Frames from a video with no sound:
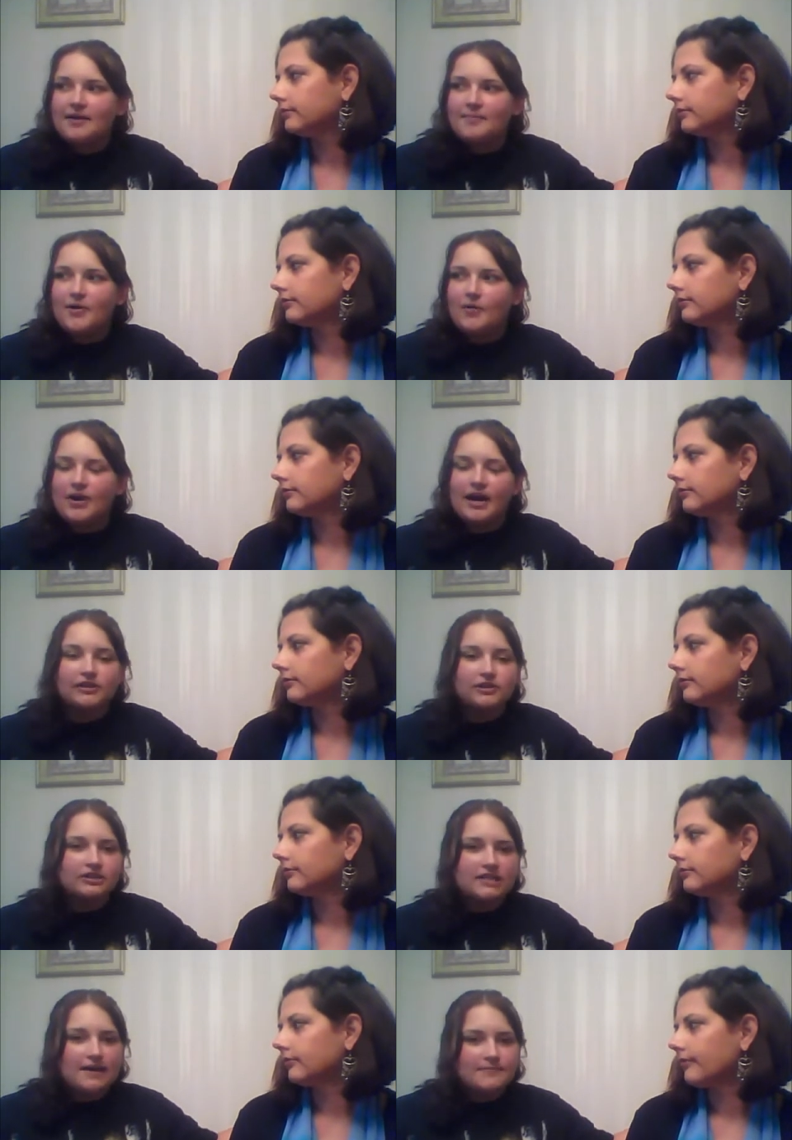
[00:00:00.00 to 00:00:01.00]
Speaker 1: but when I
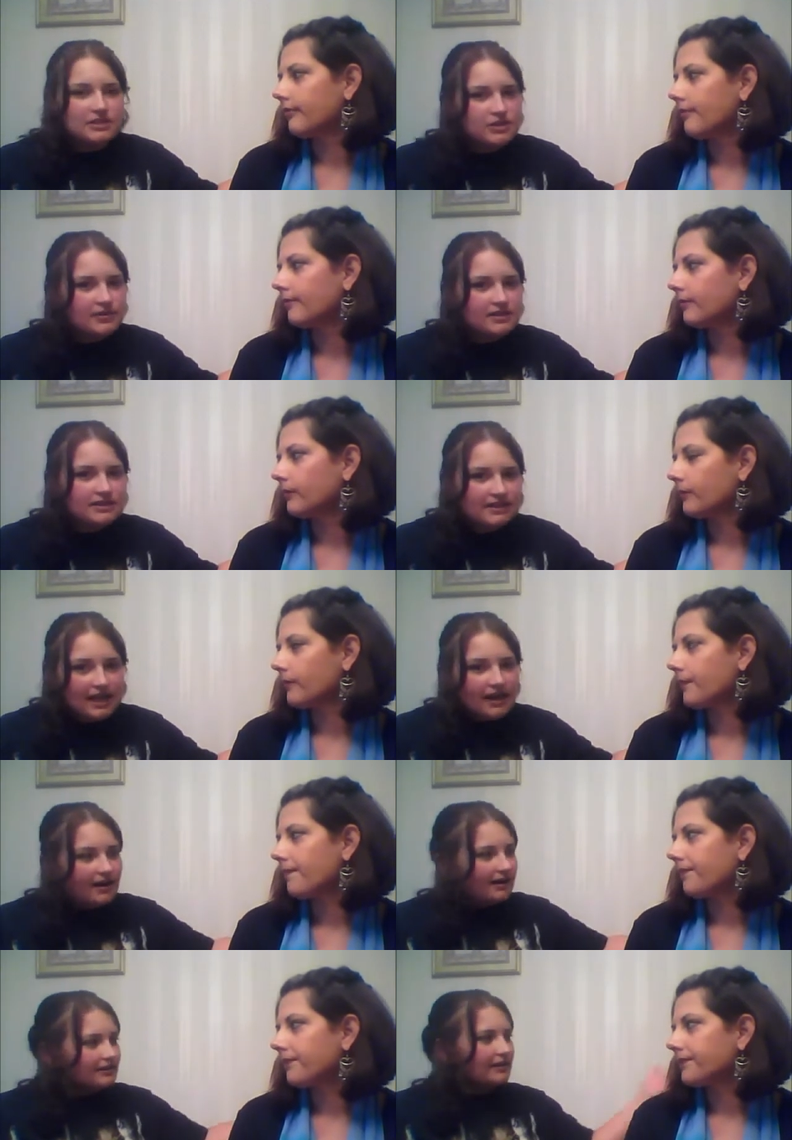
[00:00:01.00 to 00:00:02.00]
looked up, she wasn't
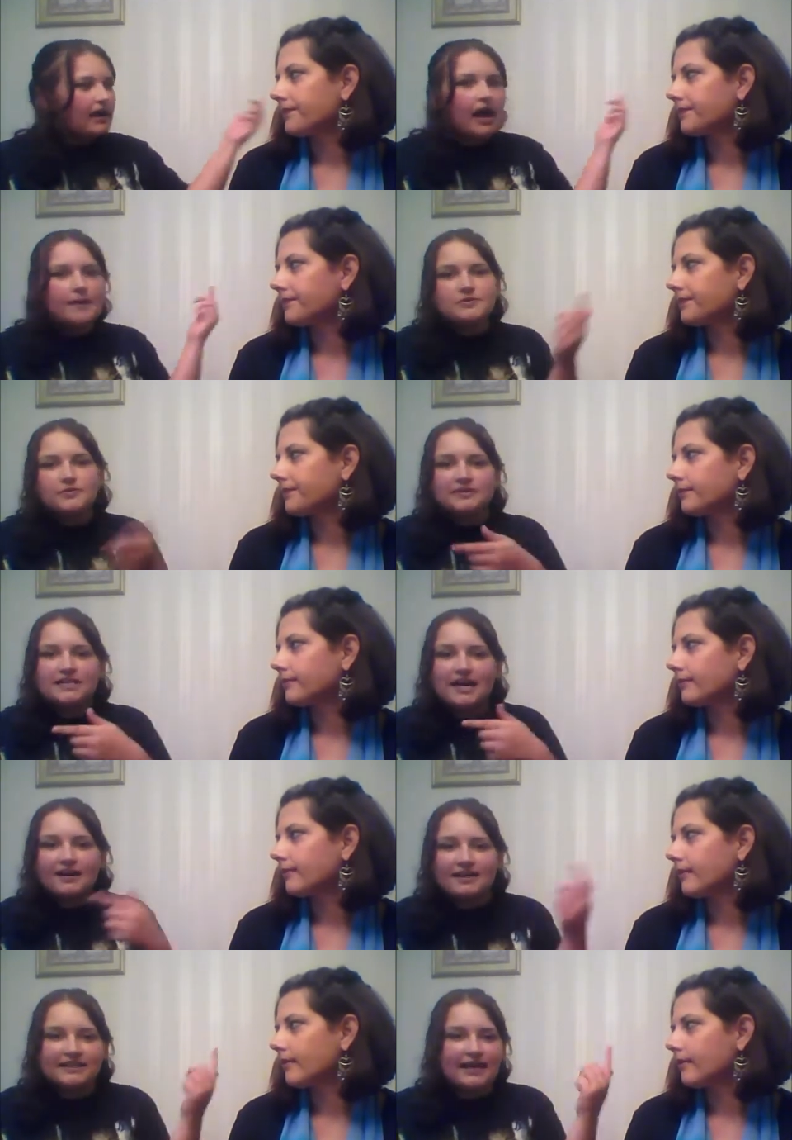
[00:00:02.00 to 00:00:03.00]
there, and the cops were
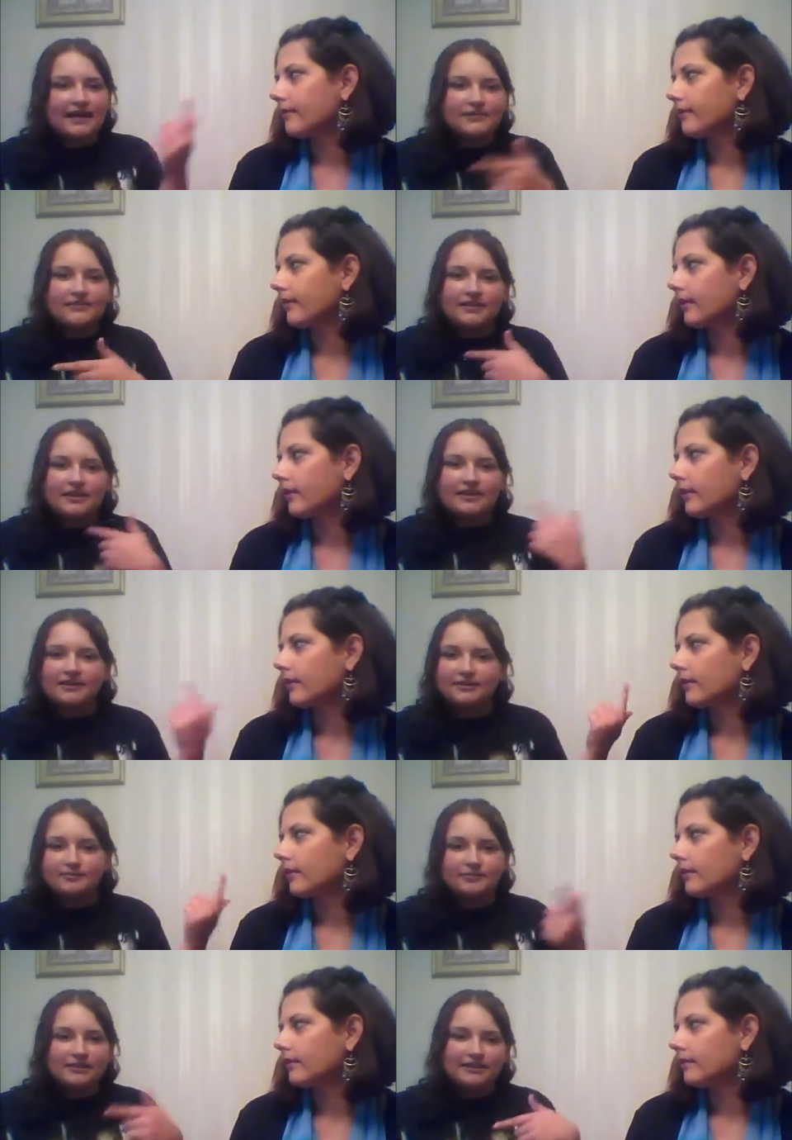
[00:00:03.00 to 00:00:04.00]
tearing down
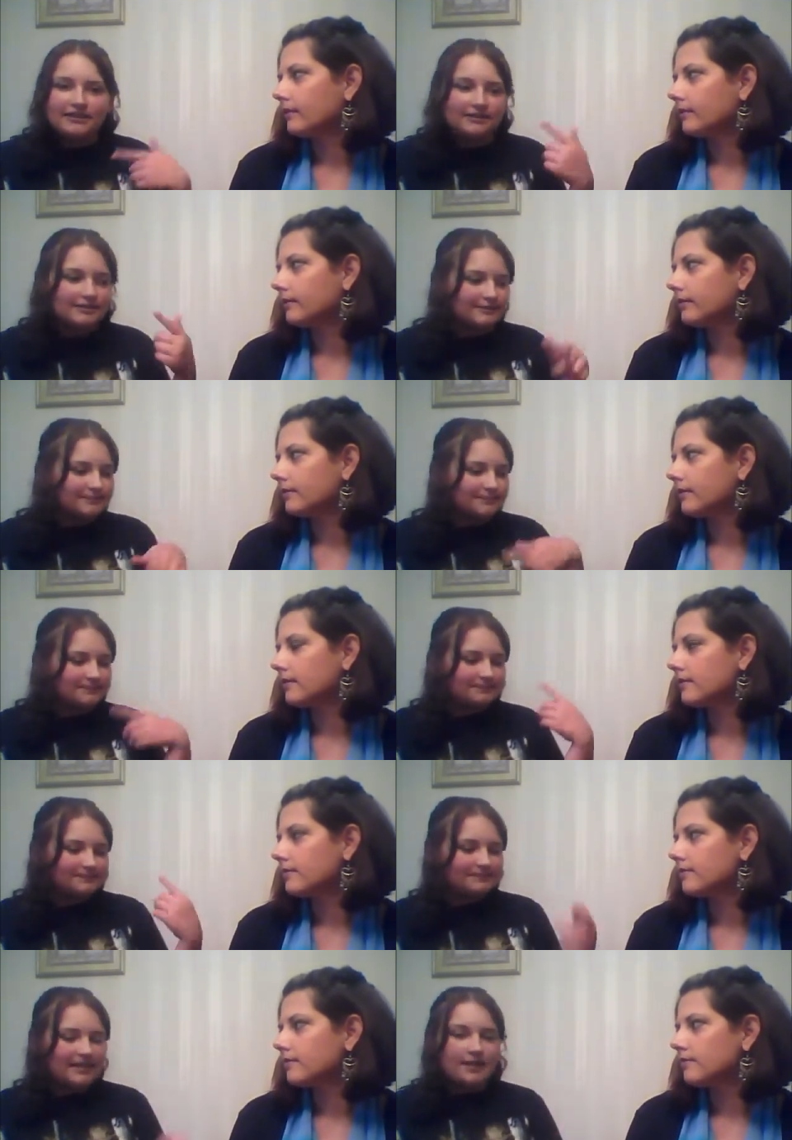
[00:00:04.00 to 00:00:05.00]
the
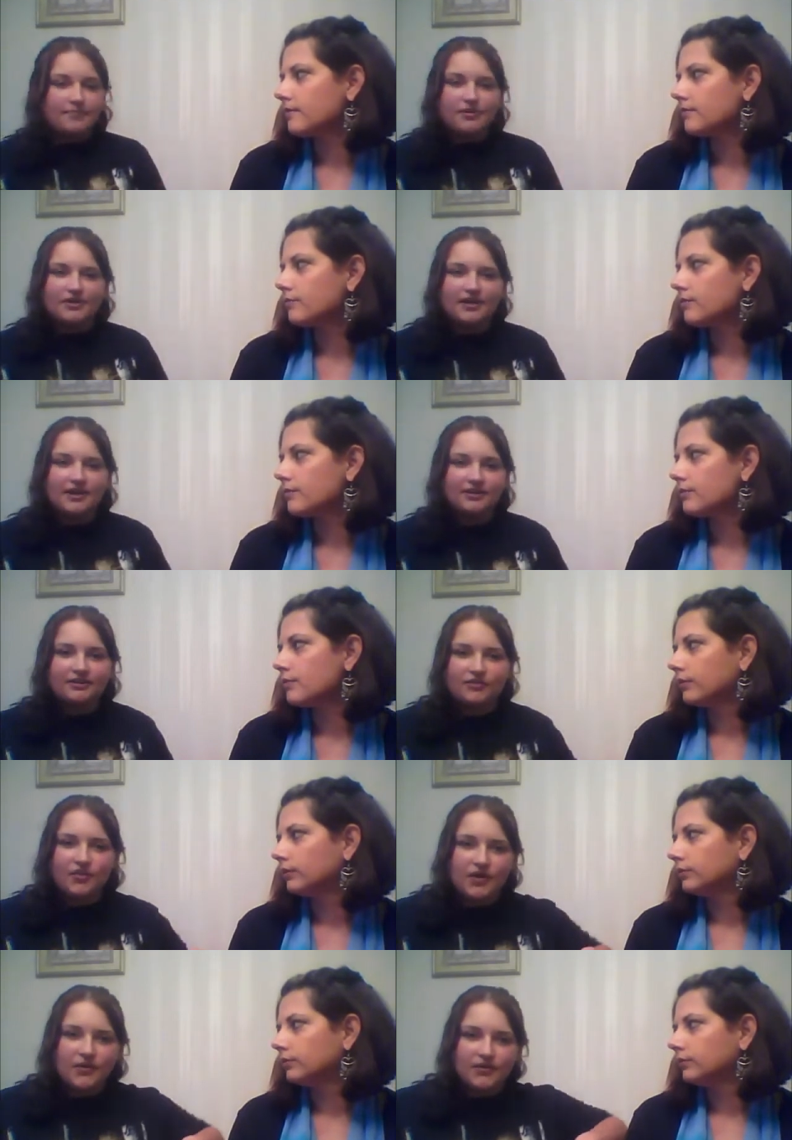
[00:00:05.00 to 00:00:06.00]
neighborhood, the
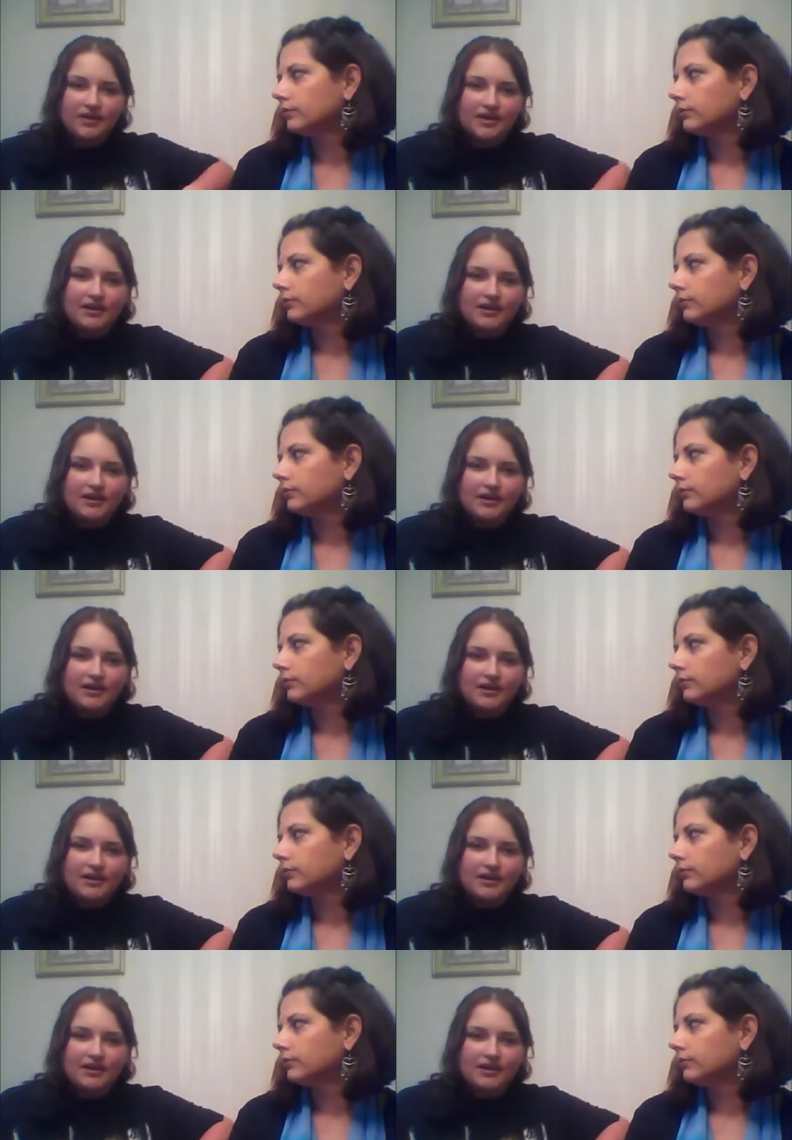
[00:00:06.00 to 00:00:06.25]
road,